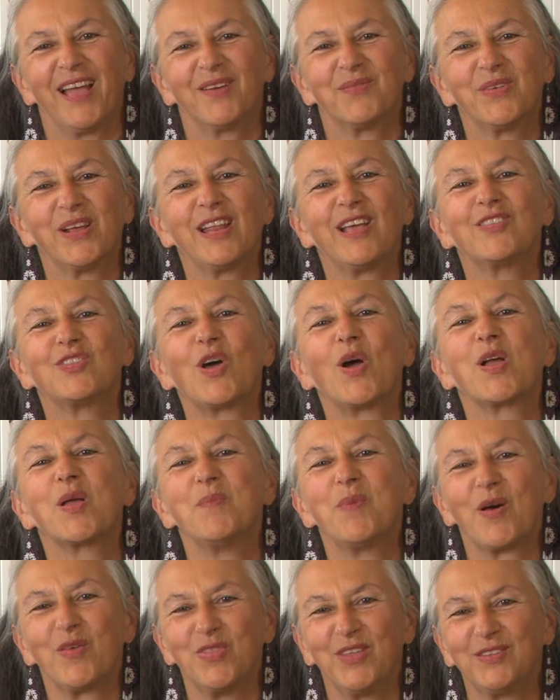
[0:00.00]
And when I talk
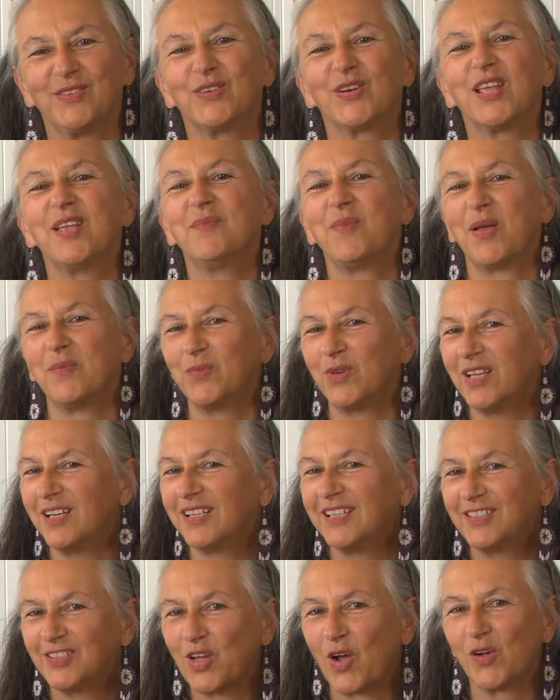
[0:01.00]
about the dream, I'm
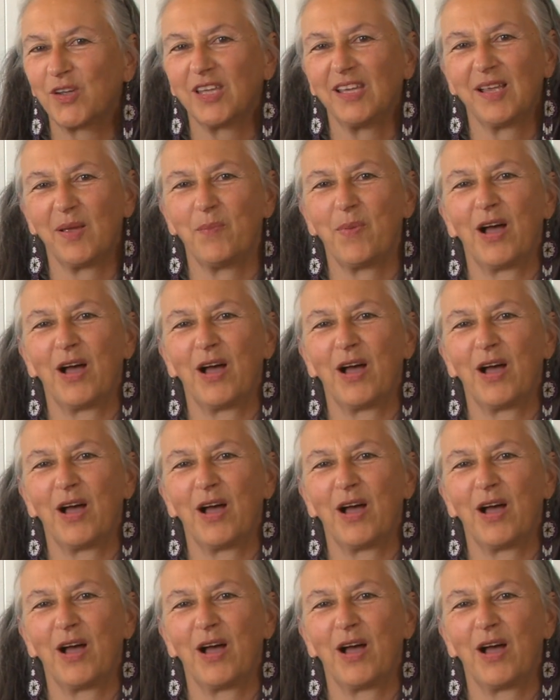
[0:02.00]
really talking